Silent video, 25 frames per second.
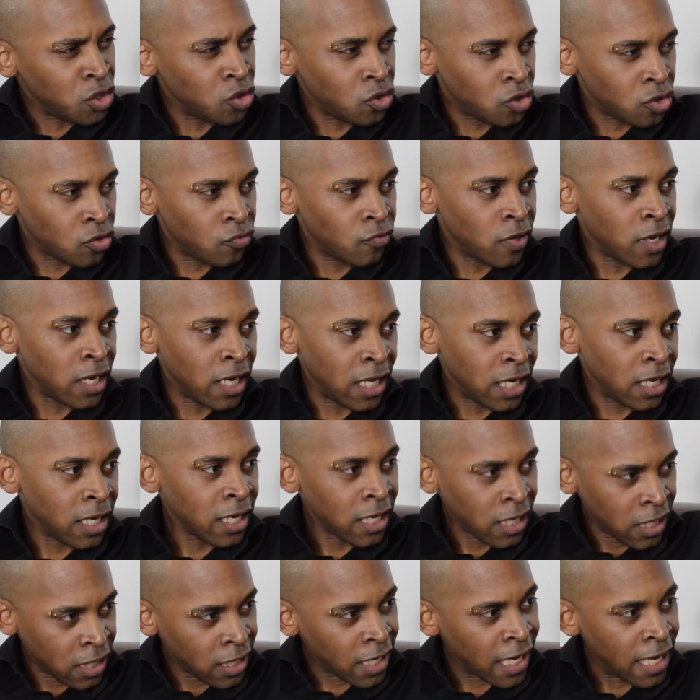you to really
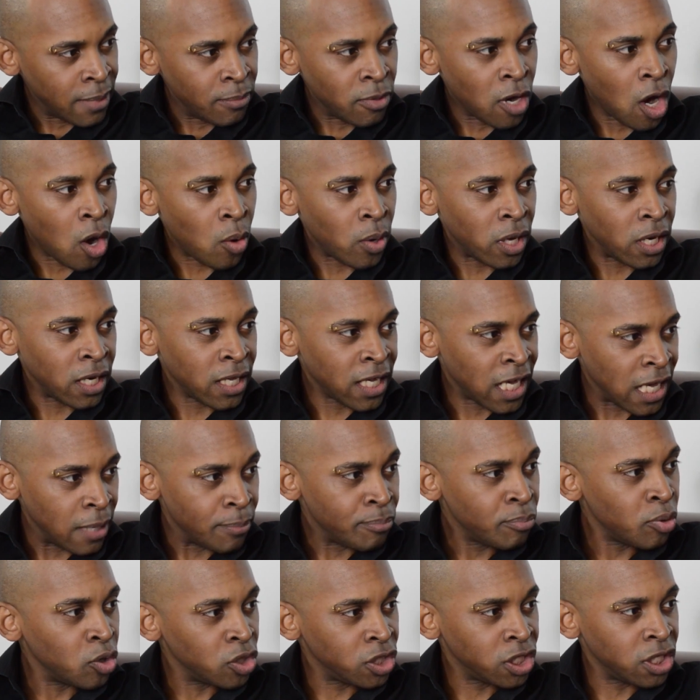keep going,
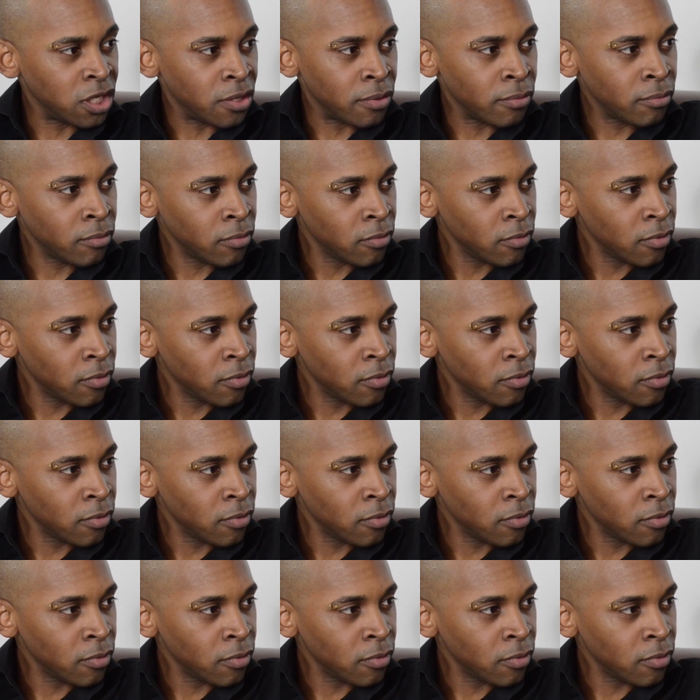keep pushing,